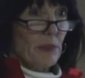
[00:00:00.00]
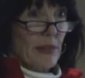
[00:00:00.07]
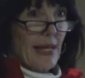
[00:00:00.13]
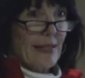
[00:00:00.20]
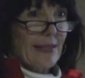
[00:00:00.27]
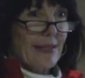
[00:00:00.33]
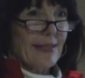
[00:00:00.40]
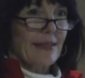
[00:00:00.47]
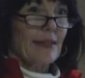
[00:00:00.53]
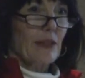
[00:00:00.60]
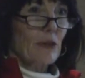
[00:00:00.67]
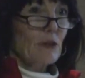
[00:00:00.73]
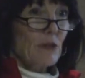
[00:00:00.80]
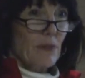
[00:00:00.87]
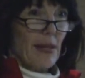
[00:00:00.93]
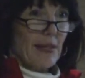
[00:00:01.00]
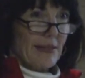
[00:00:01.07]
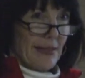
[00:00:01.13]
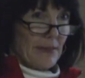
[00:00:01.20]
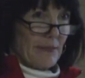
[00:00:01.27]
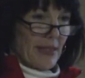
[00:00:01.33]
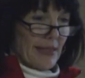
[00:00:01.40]
blending, those might
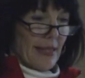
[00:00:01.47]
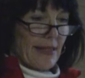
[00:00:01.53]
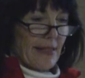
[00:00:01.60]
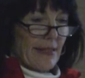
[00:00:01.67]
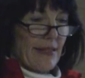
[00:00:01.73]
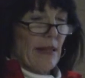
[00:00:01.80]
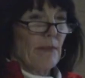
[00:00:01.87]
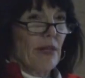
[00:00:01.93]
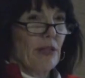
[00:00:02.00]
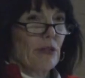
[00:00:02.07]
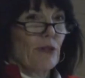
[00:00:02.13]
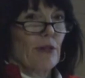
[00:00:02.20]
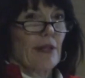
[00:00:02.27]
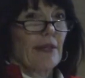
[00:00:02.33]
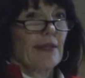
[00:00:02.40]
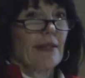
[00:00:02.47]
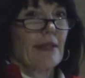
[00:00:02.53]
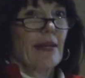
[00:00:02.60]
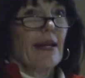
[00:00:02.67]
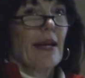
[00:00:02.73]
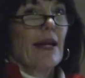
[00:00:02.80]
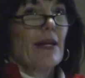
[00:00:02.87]
come in on a semi truck.
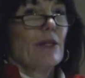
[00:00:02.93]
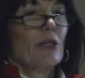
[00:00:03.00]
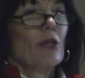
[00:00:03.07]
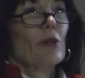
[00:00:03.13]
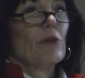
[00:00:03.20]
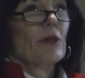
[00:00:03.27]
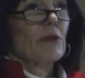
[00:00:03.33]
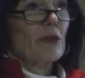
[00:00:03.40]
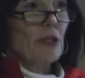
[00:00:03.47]
So we